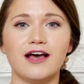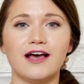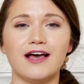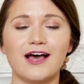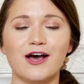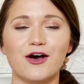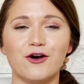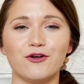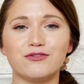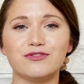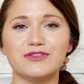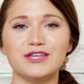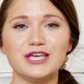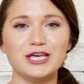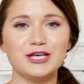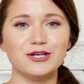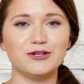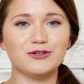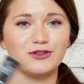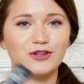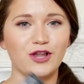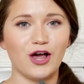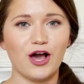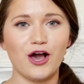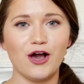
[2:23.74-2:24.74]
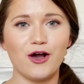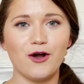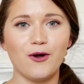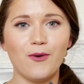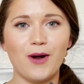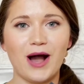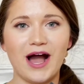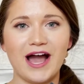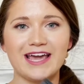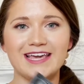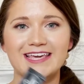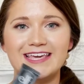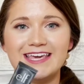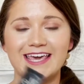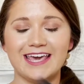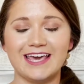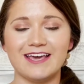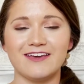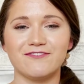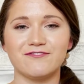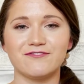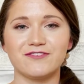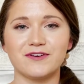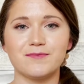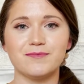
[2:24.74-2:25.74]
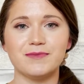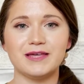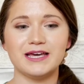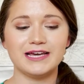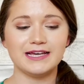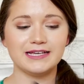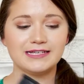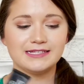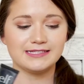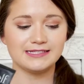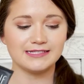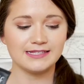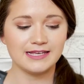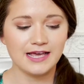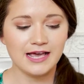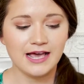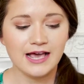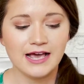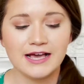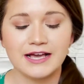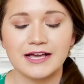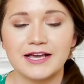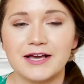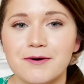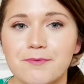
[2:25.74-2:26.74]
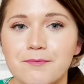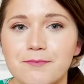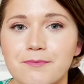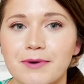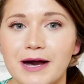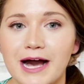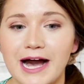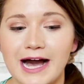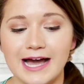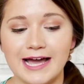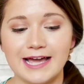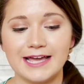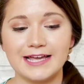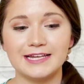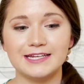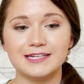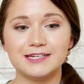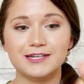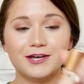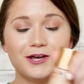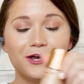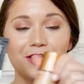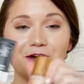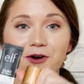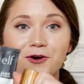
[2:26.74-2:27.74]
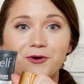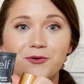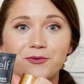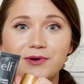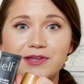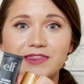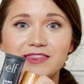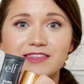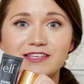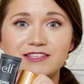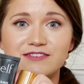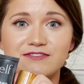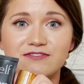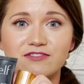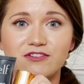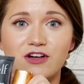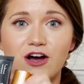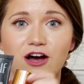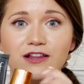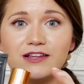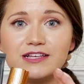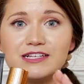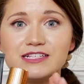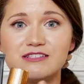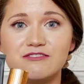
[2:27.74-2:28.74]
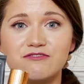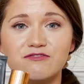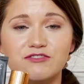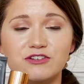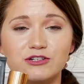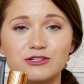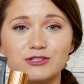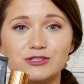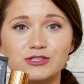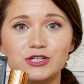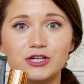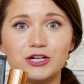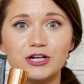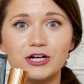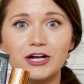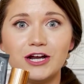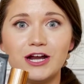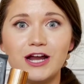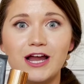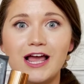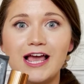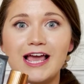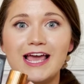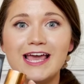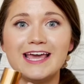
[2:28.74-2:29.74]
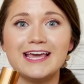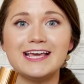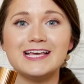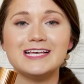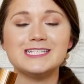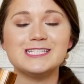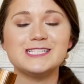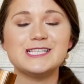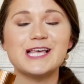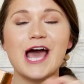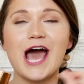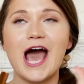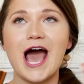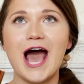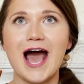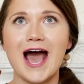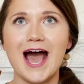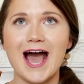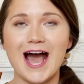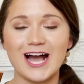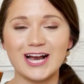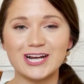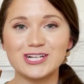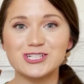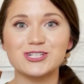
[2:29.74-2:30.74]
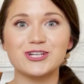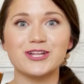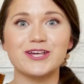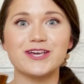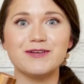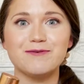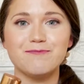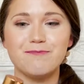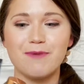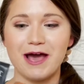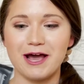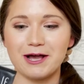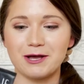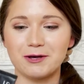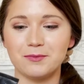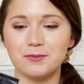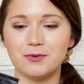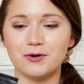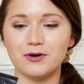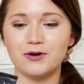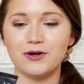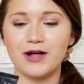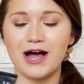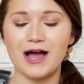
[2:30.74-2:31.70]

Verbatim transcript: healthy glow I get from this combined with this flawless filter is actually impeccable.